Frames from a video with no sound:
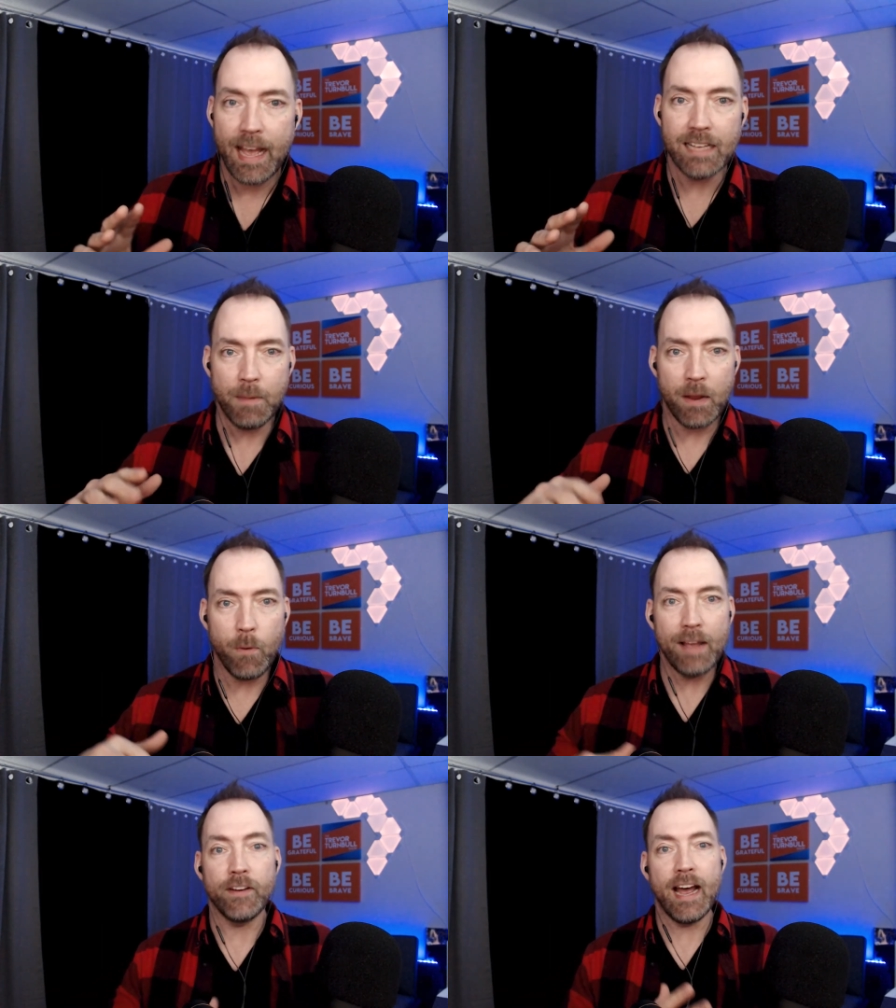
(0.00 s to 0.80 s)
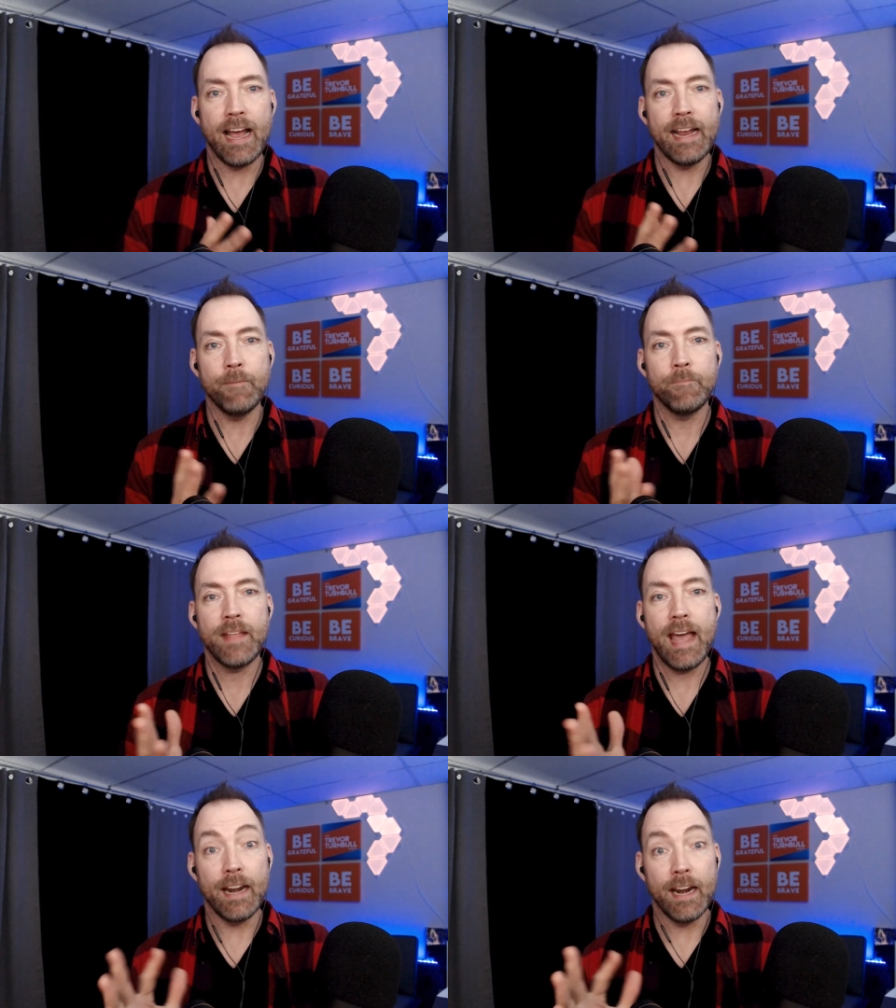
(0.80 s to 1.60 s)
as my wife and I
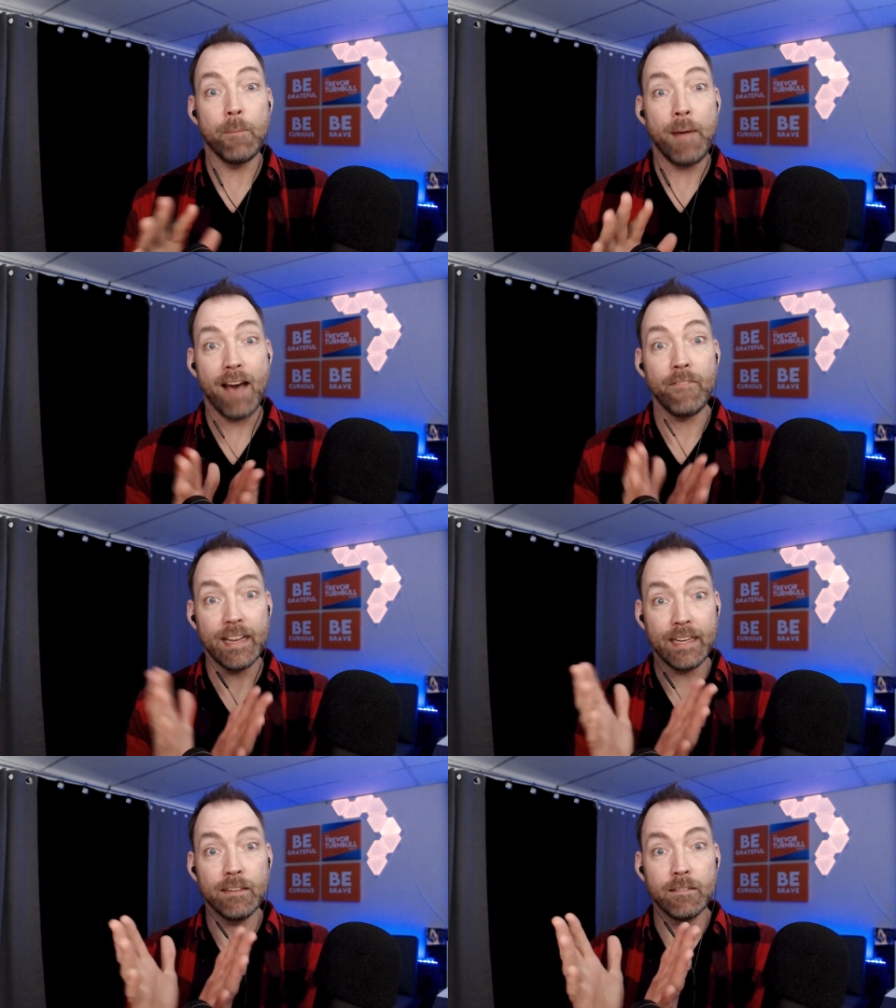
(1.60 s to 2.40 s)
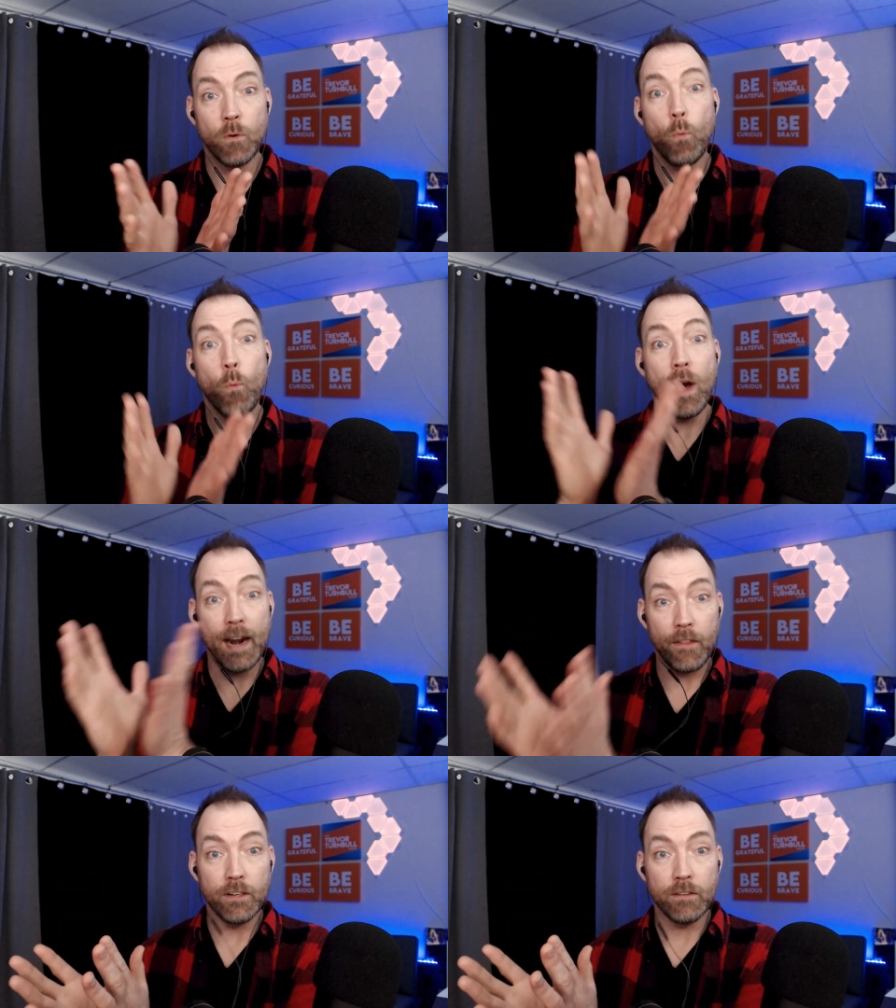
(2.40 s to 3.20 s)
ended up having one
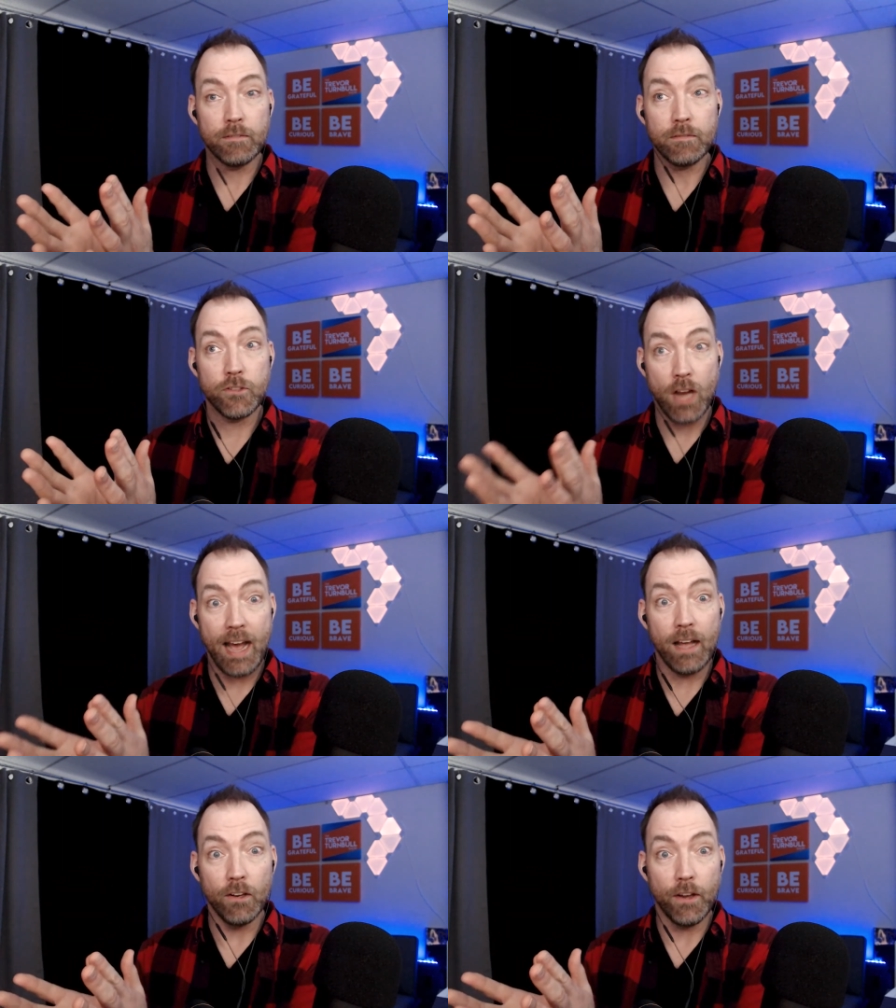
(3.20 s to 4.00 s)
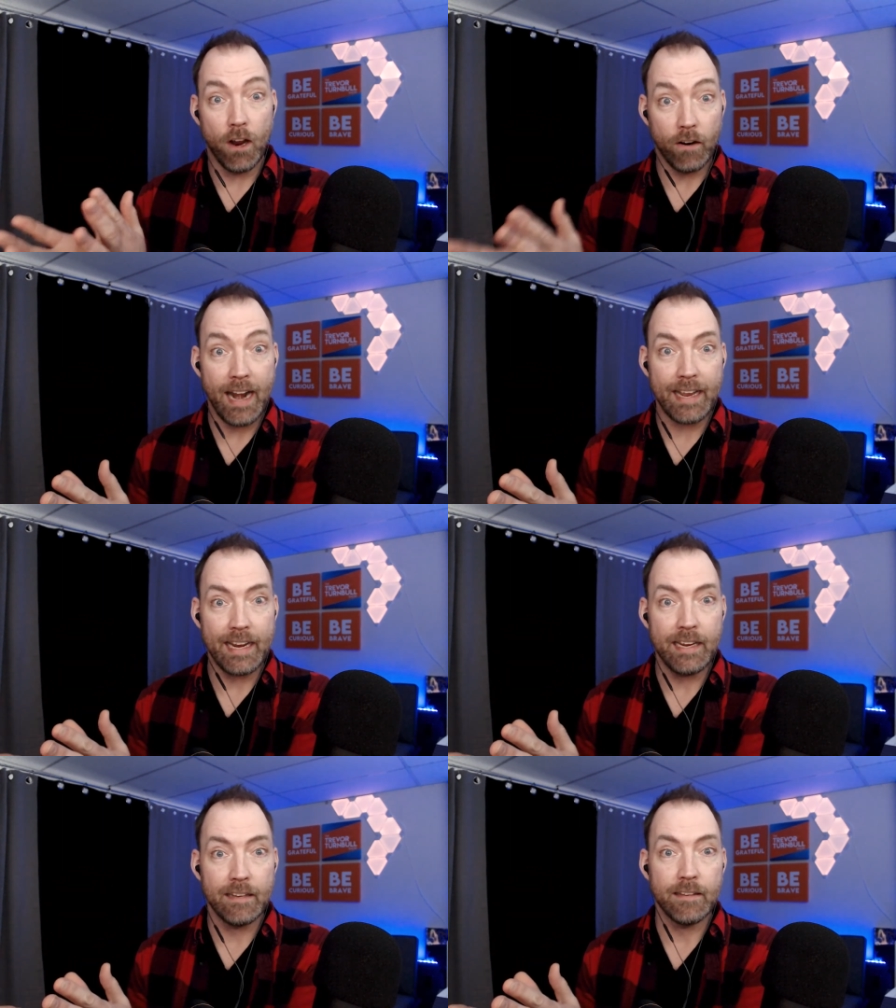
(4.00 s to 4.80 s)
other child
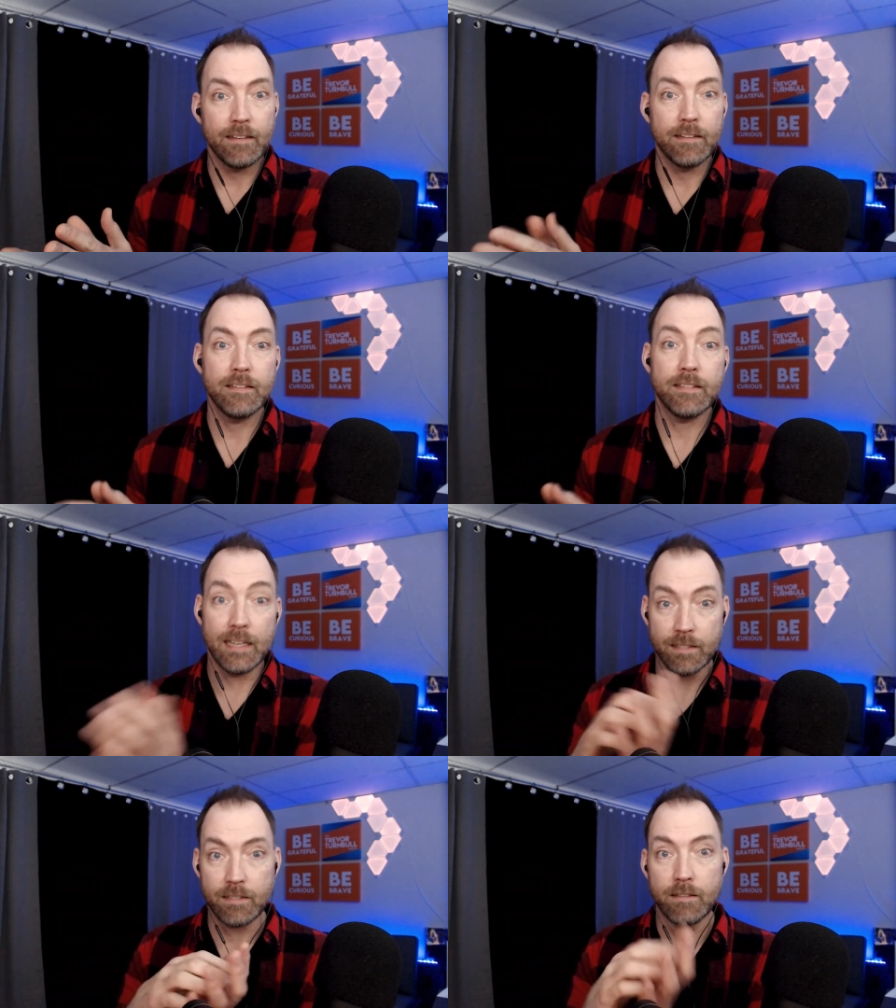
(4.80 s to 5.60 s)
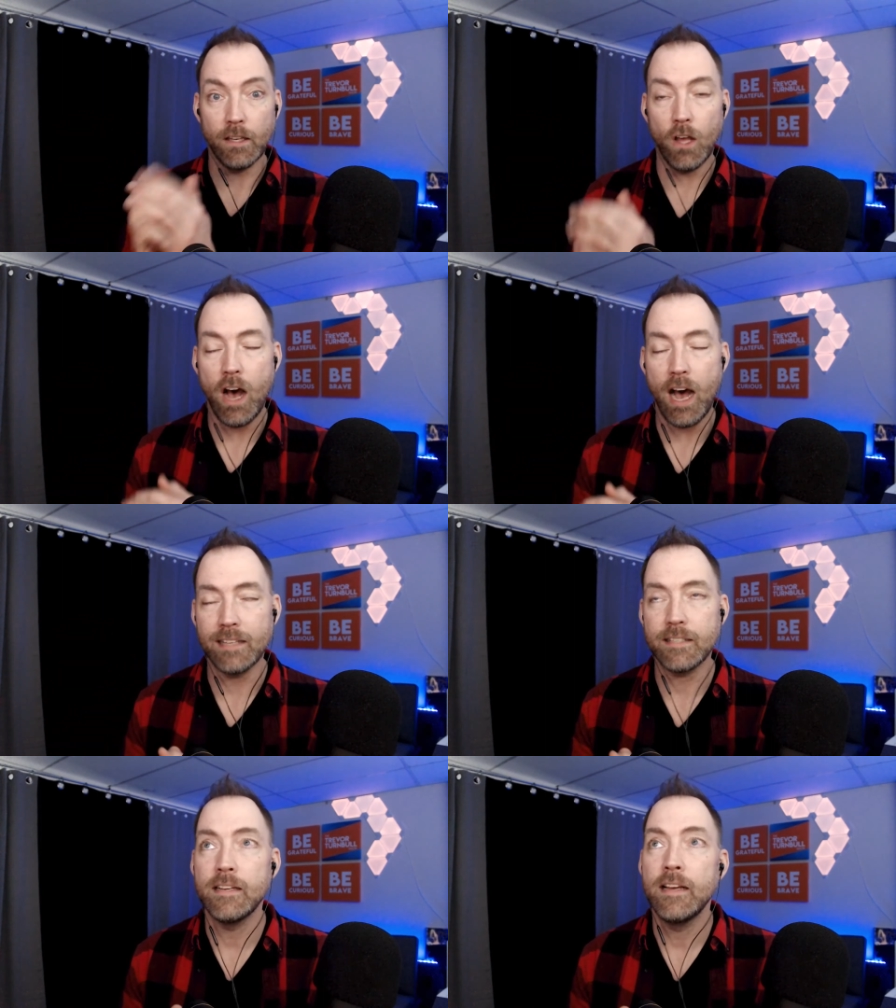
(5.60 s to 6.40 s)
already since the
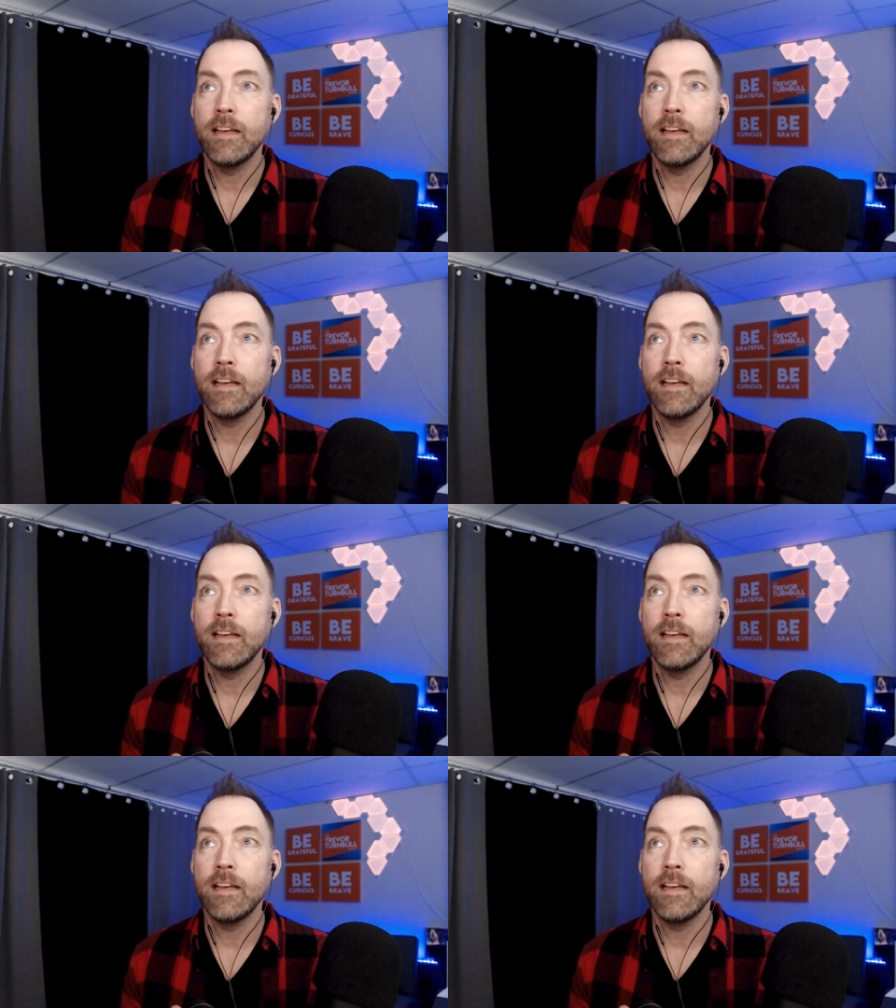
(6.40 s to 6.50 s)
loss,